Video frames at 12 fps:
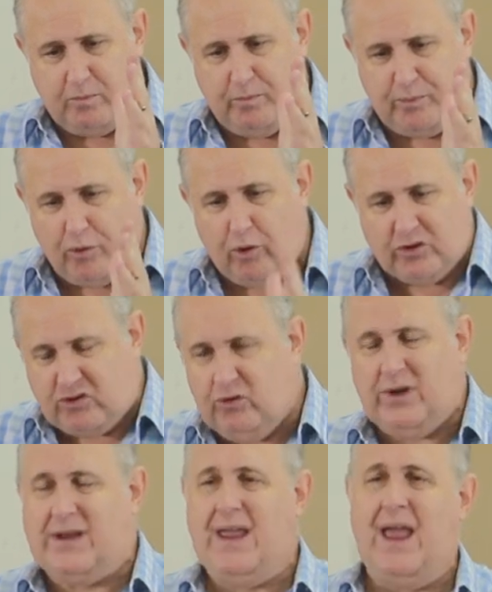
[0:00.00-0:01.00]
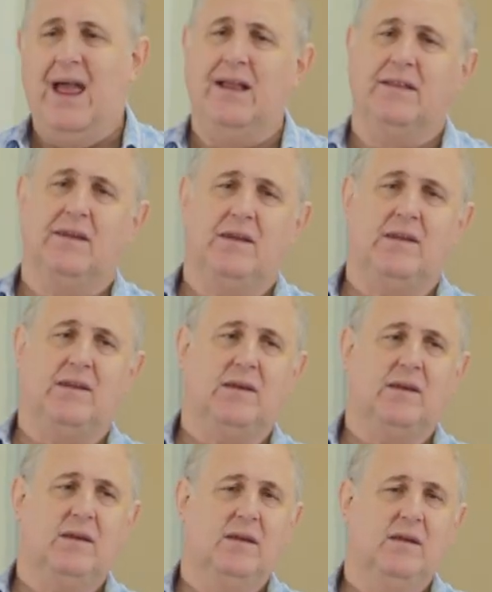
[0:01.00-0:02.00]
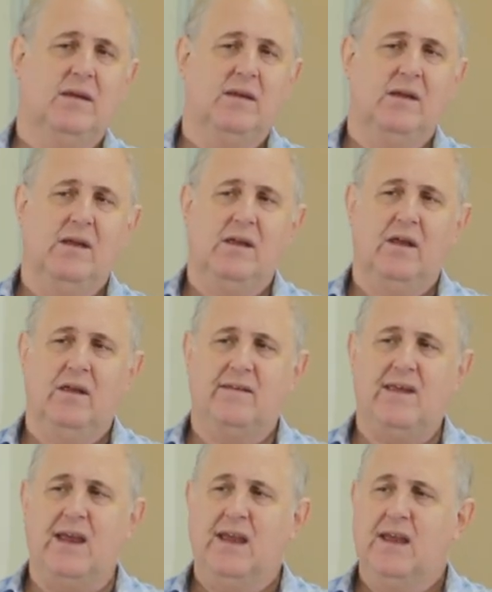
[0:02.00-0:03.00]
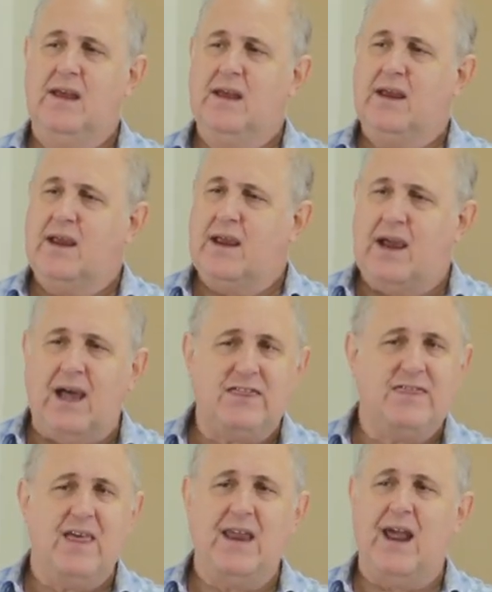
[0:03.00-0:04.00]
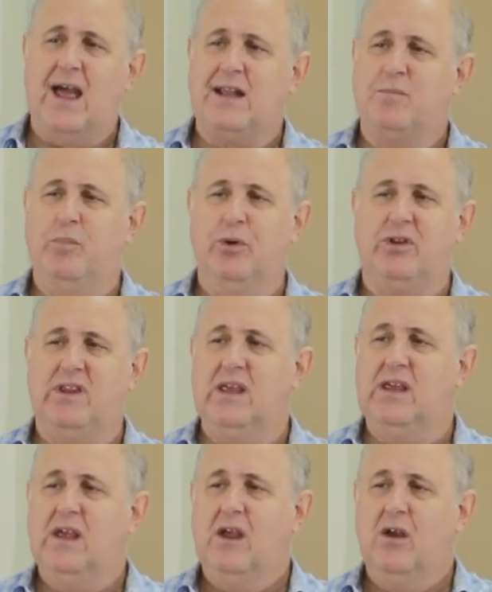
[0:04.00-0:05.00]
brought to account. Say, cut that out, Buti,